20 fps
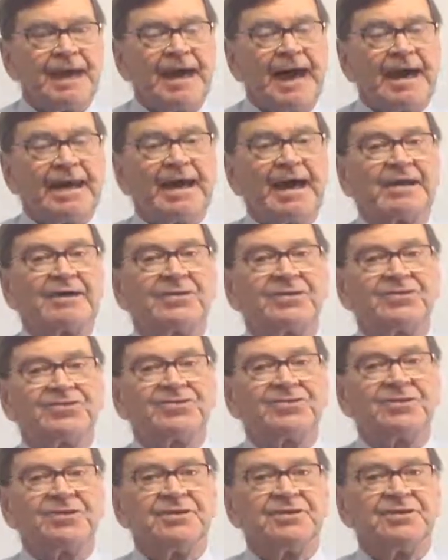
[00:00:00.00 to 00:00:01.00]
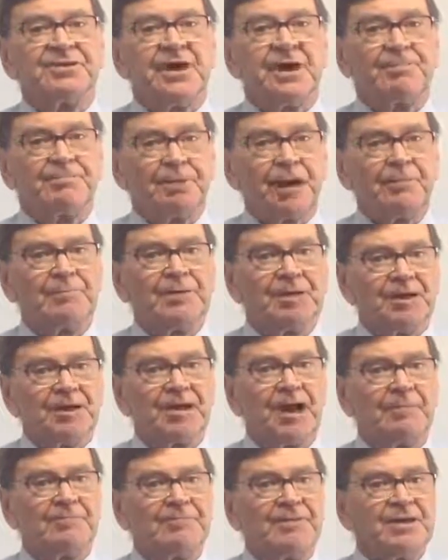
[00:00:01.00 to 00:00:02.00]
An unlisted public
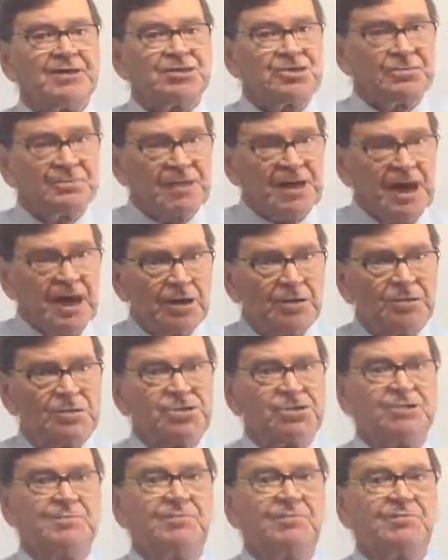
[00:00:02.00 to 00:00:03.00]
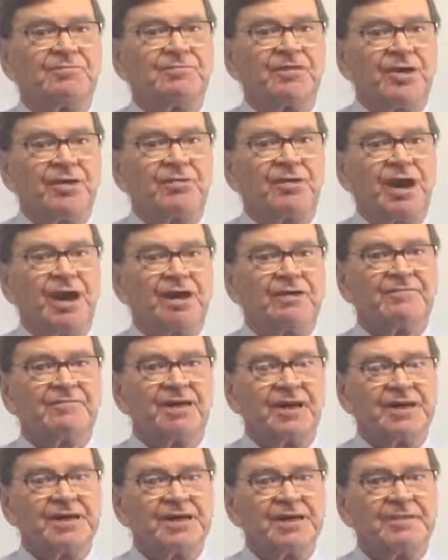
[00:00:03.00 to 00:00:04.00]
company, to be eligible for
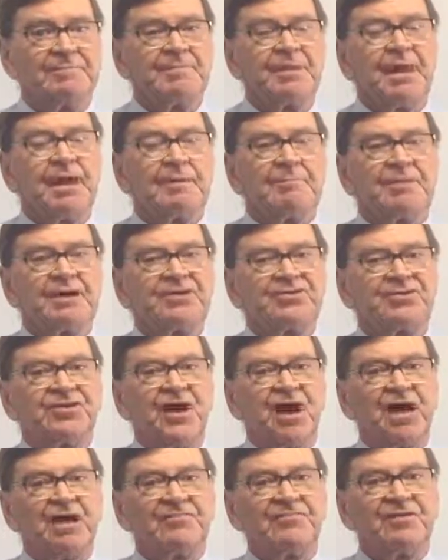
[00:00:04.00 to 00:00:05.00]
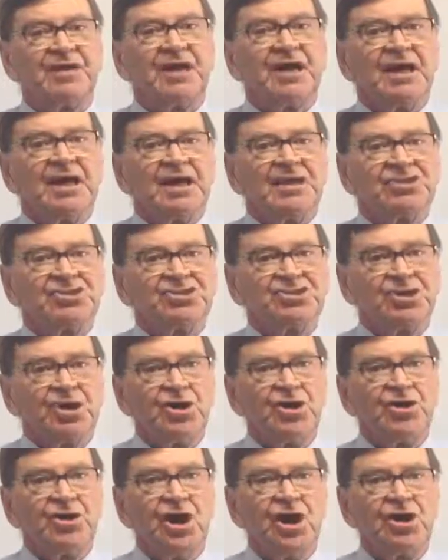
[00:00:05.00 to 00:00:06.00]
crowdfunding, must have
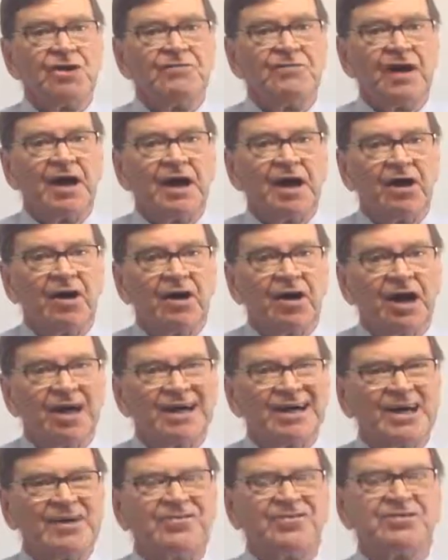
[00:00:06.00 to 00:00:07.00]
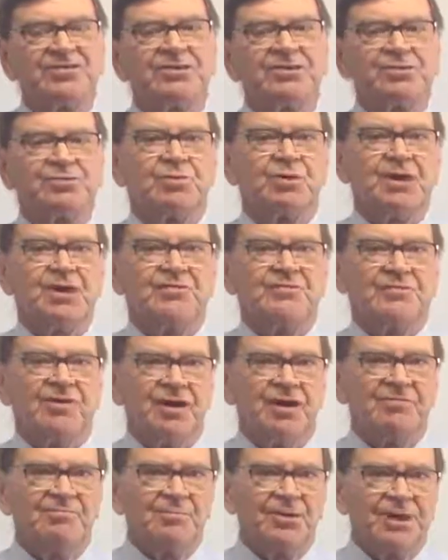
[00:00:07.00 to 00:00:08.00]
turnover less than
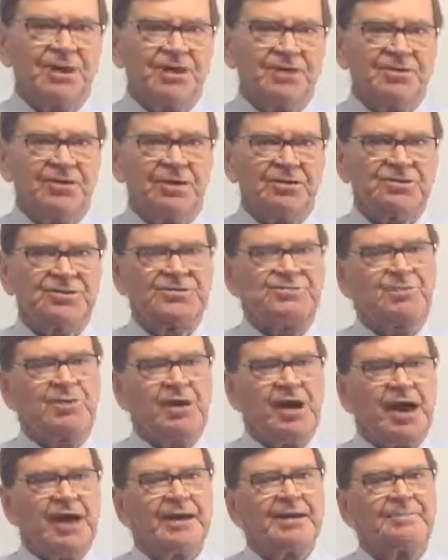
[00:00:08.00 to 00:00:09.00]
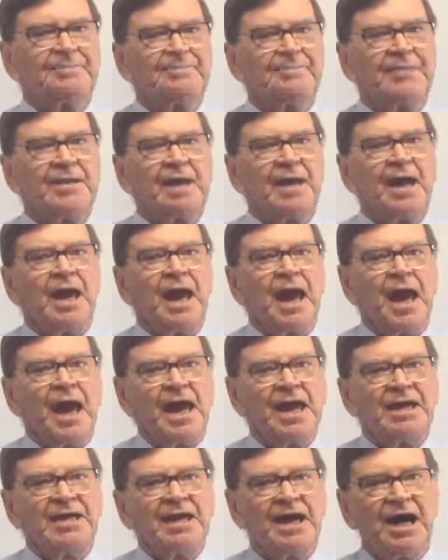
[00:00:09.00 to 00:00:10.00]
$25 million per annum
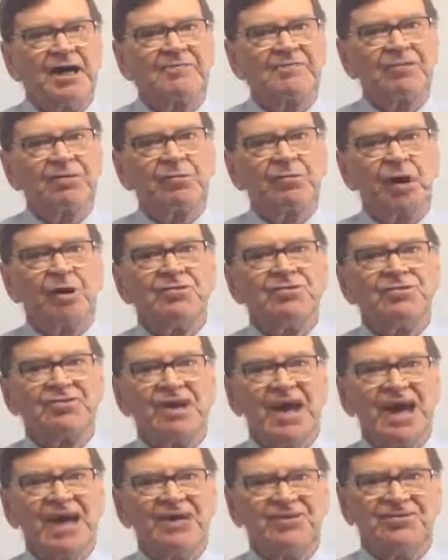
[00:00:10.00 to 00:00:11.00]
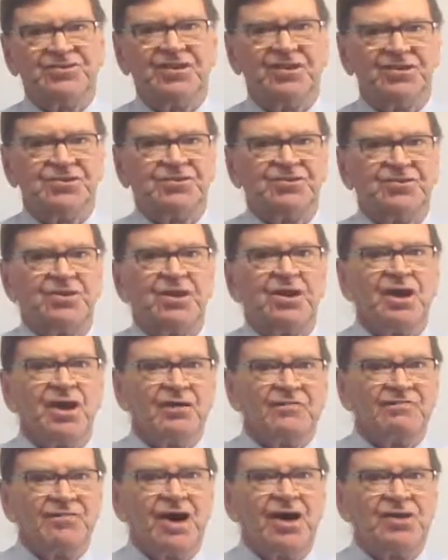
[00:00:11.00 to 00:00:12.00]
and have gross assets
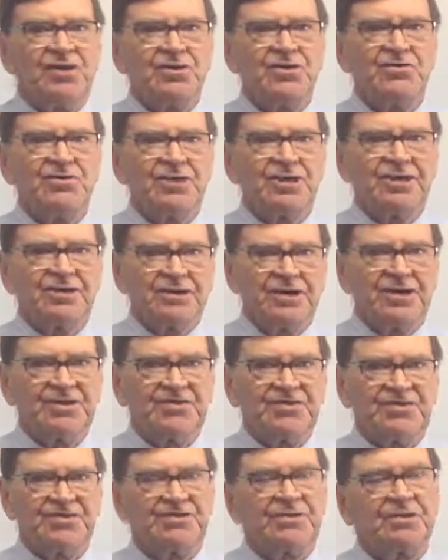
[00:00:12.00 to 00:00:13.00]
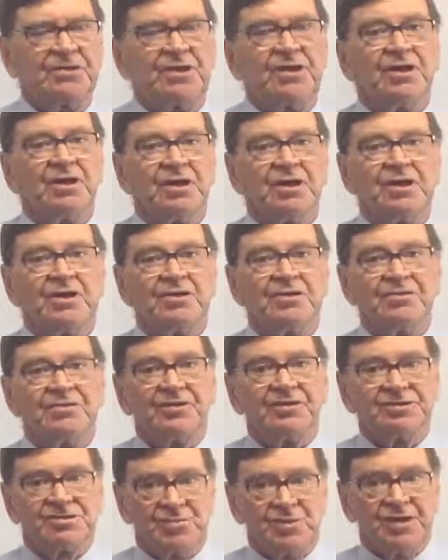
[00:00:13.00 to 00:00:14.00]
valued at less
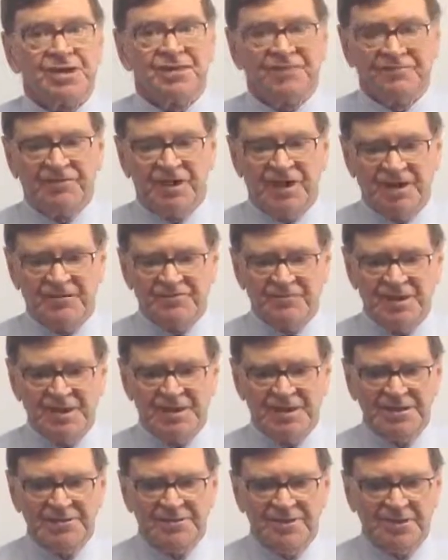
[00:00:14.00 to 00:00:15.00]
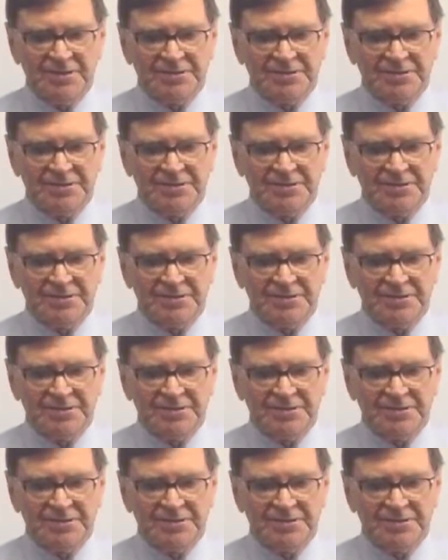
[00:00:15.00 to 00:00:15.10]
than $25 million.